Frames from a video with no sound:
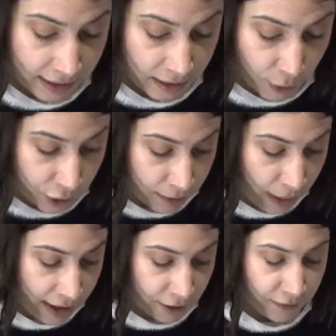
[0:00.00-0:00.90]
supported
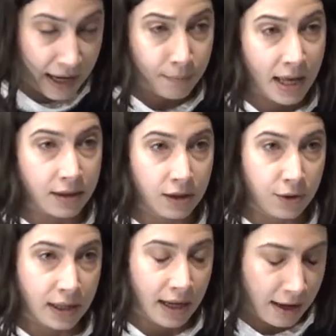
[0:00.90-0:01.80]
by the Ray
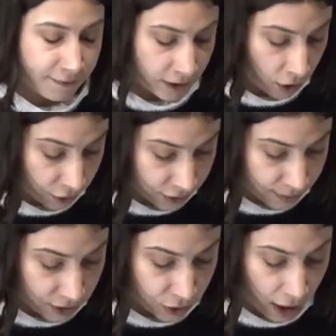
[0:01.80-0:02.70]
Mathew and Eva
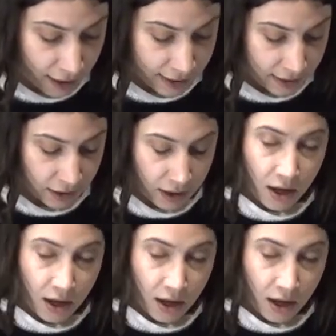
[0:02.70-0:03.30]
Kollsman Trust,